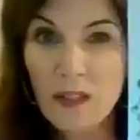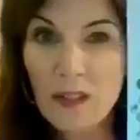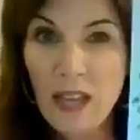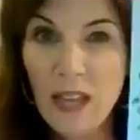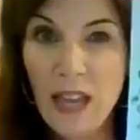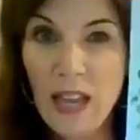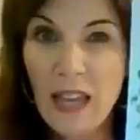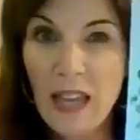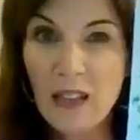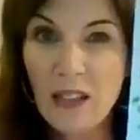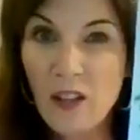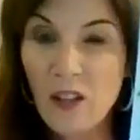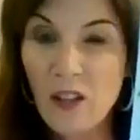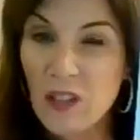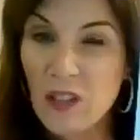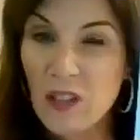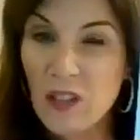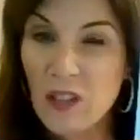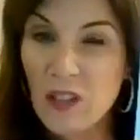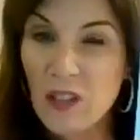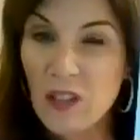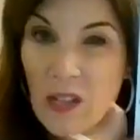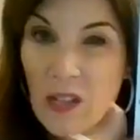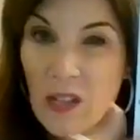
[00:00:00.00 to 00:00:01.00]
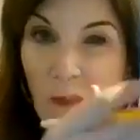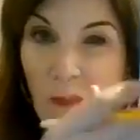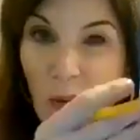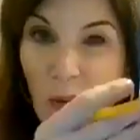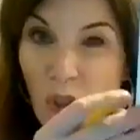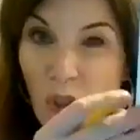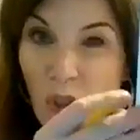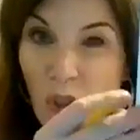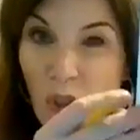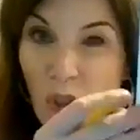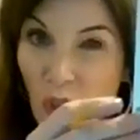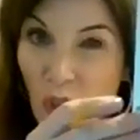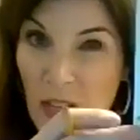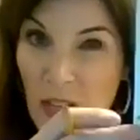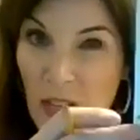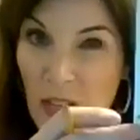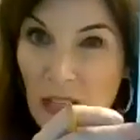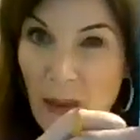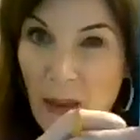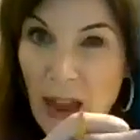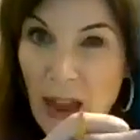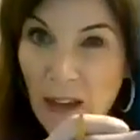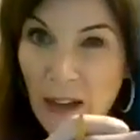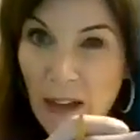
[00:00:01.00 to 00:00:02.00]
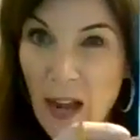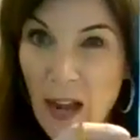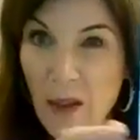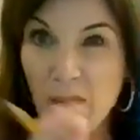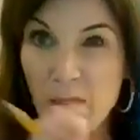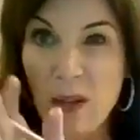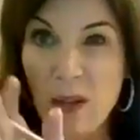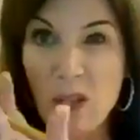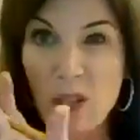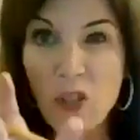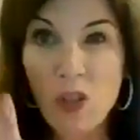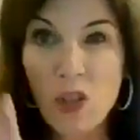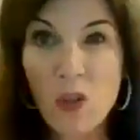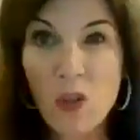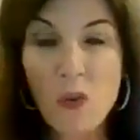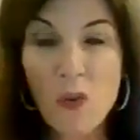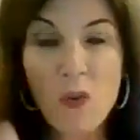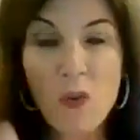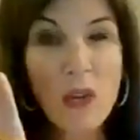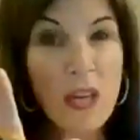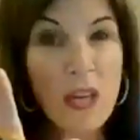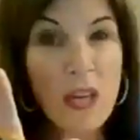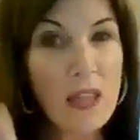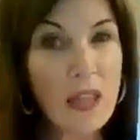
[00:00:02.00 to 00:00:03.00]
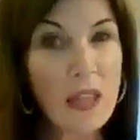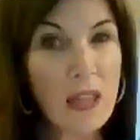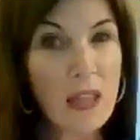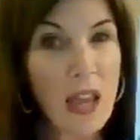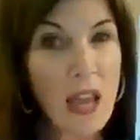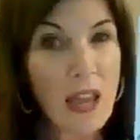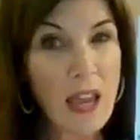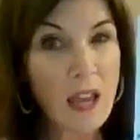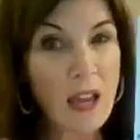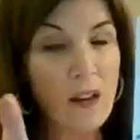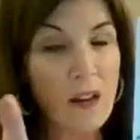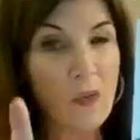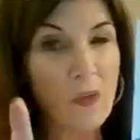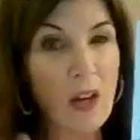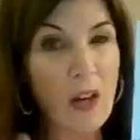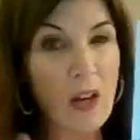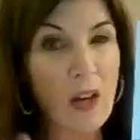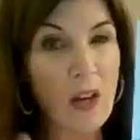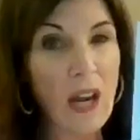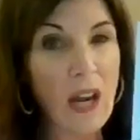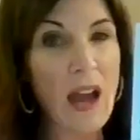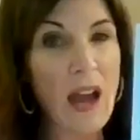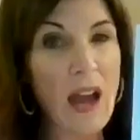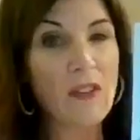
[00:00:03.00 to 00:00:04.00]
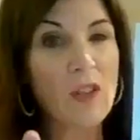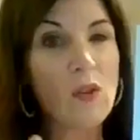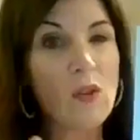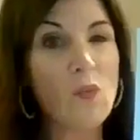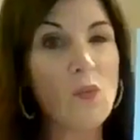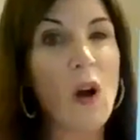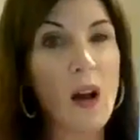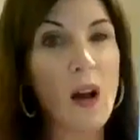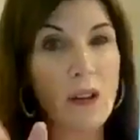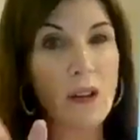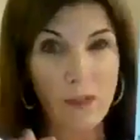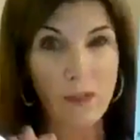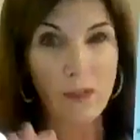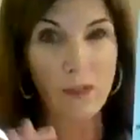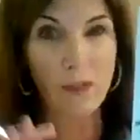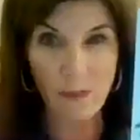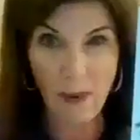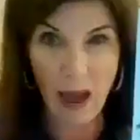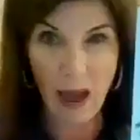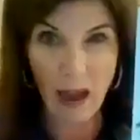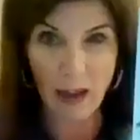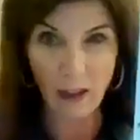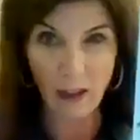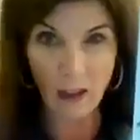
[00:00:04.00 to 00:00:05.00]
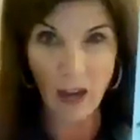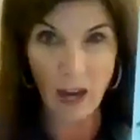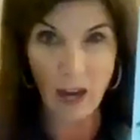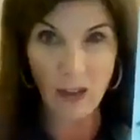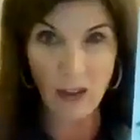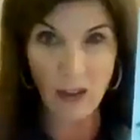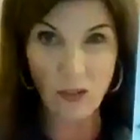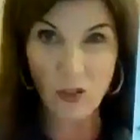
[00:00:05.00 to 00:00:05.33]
Antlers, and I put trees in the background, but you can think of whatever you want for the background.